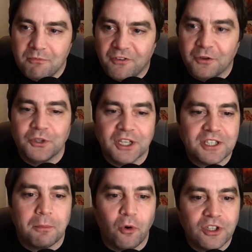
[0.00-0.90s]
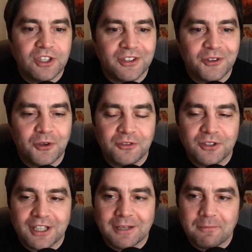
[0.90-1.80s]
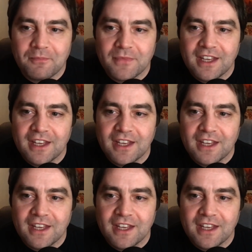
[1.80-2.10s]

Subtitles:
feel disappointed a lot of the time.